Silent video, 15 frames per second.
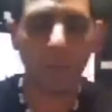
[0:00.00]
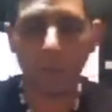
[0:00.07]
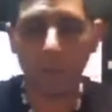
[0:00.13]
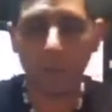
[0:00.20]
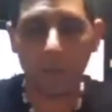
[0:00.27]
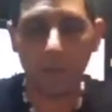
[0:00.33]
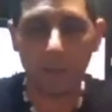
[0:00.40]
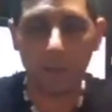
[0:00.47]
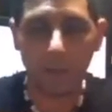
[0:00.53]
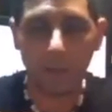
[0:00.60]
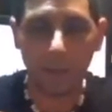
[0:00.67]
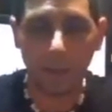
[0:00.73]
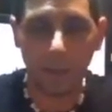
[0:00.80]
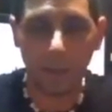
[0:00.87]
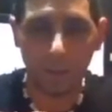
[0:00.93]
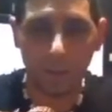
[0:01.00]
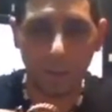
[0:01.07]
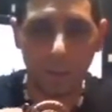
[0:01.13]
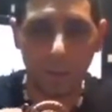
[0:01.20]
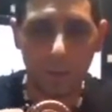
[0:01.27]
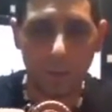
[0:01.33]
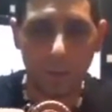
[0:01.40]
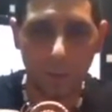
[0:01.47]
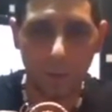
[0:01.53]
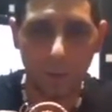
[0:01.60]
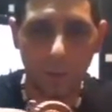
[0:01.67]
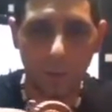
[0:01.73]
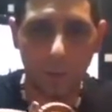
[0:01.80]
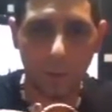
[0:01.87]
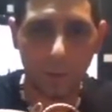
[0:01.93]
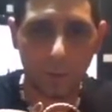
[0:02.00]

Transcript: is a nano-coated Trinity wire.